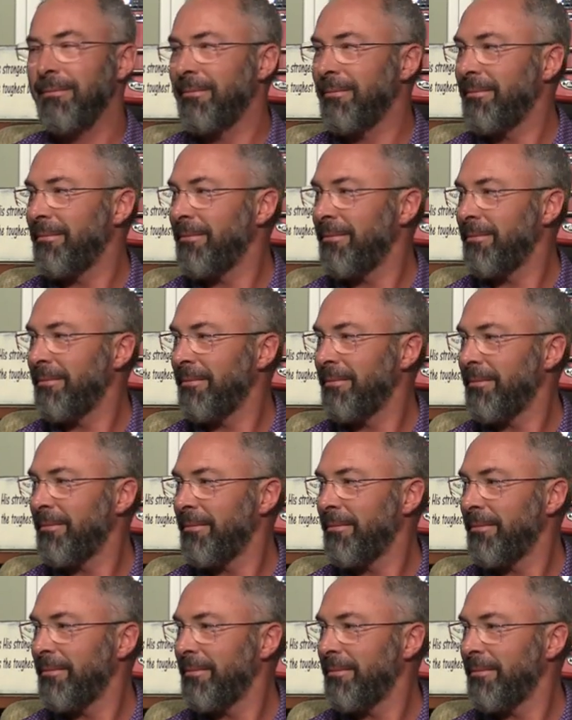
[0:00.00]

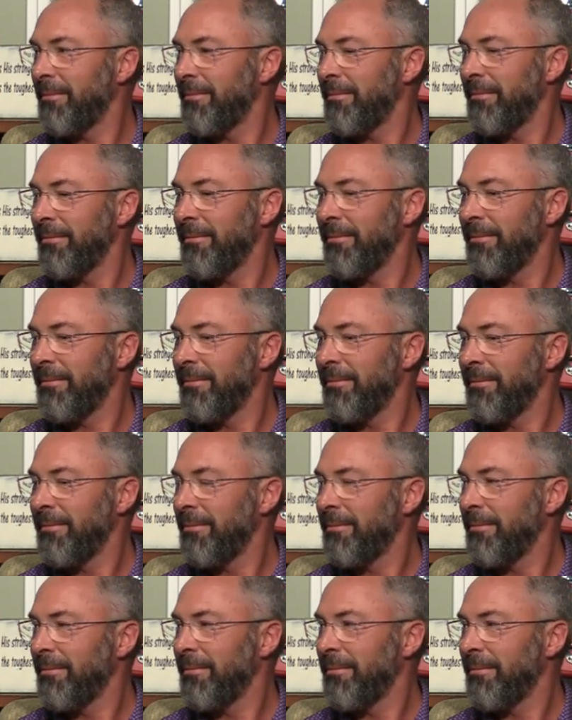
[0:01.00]

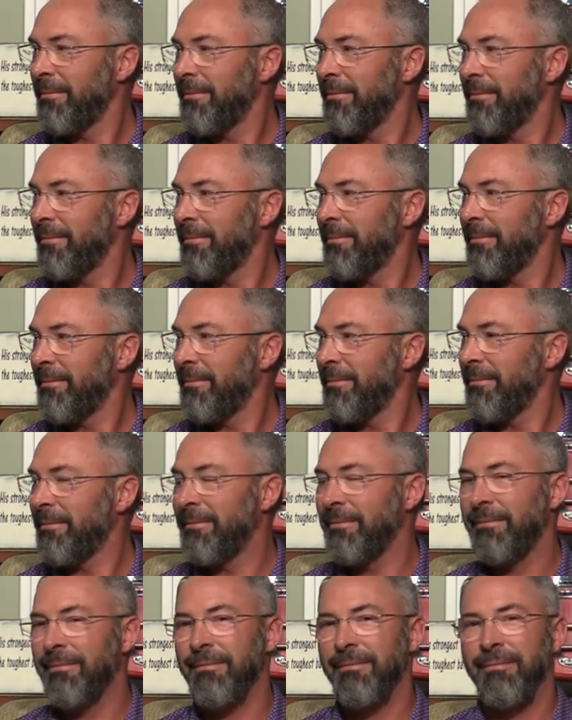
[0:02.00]

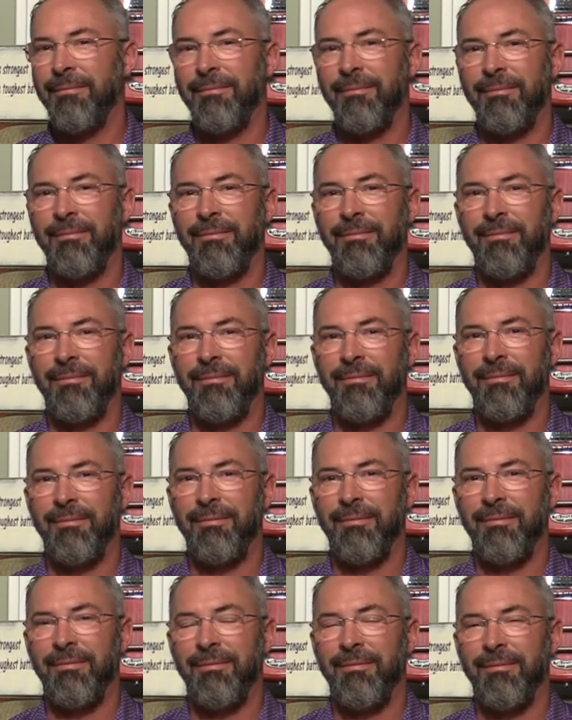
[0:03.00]

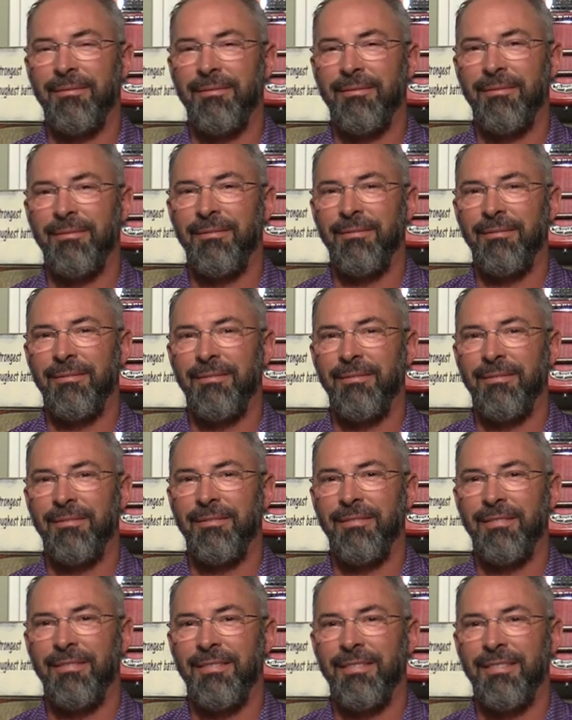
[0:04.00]

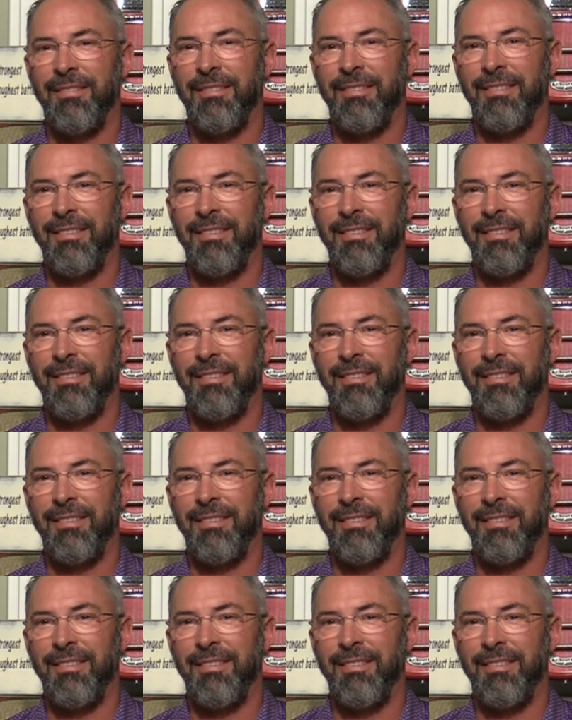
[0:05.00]
No words are spoken by the person on screen.